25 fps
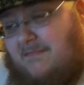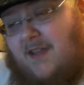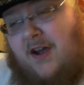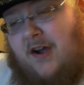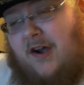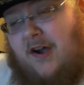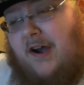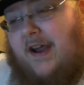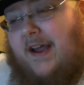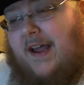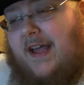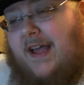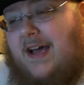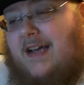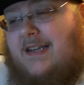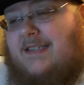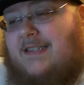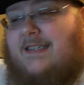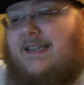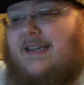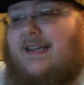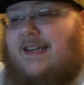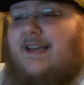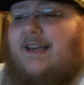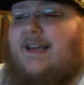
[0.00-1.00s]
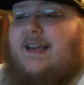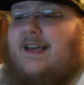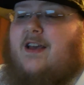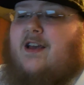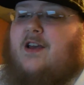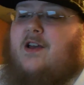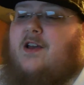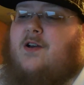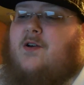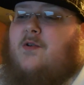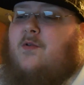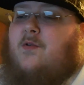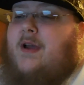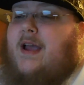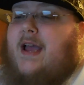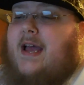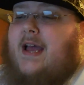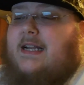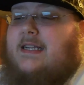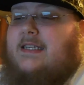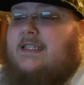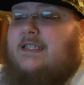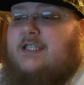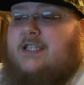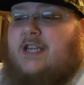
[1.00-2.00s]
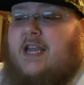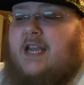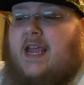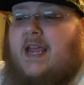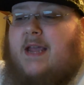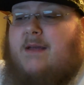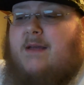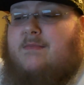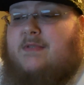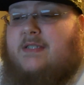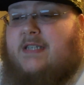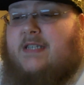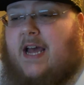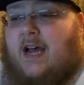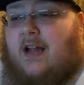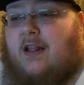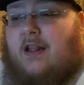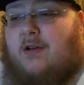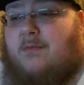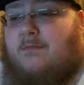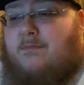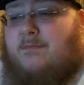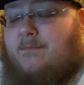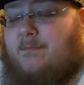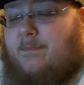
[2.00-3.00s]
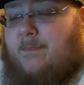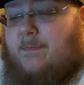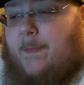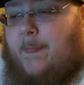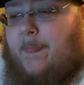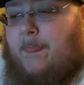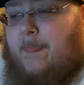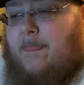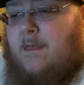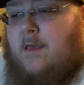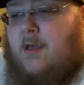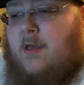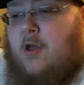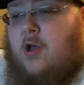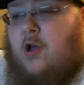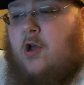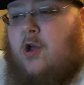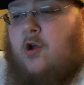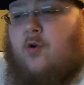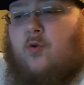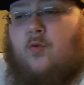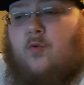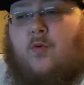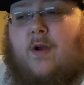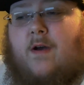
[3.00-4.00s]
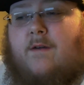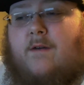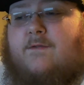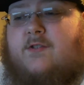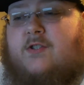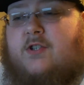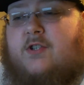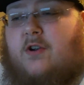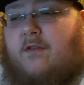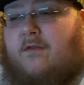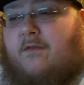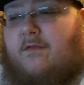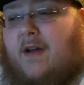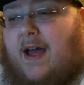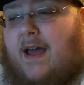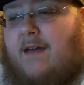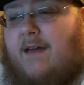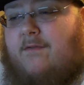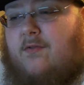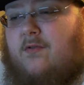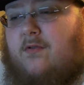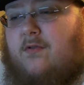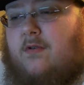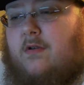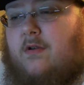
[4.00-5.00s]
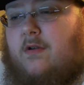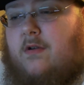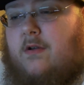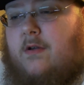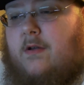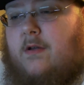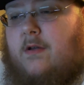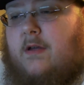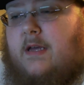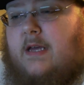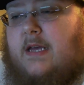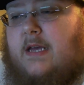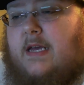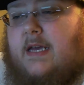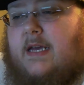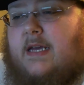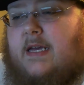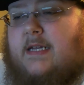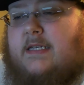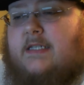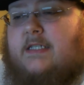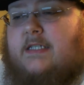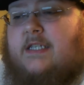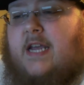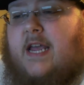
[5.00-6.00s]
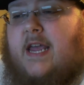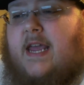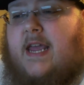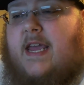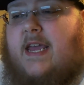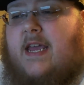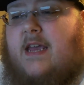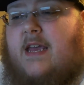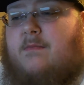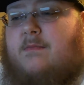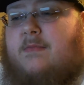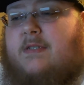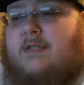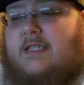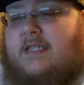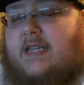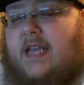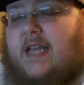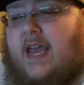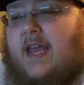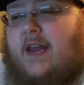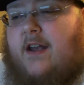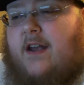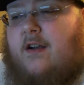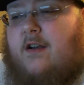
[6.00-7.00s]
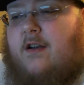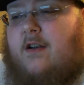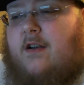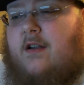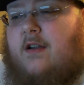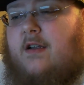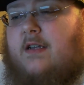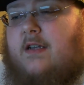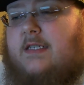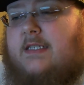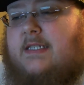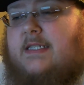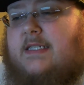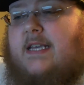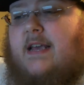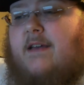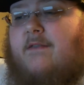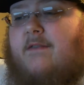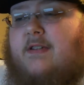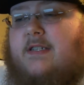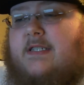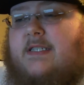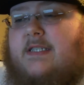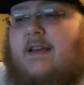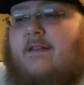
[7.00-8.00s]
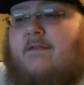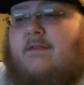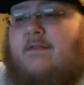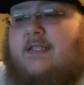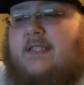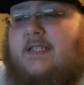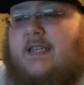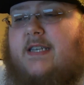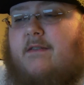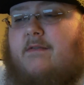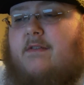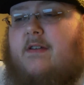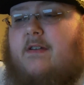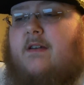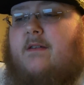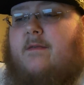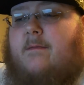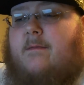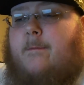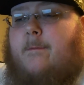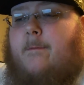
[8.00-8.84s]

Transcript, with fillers: All right, guys, we got James Ellum, Rough Survival, JM Skater 777,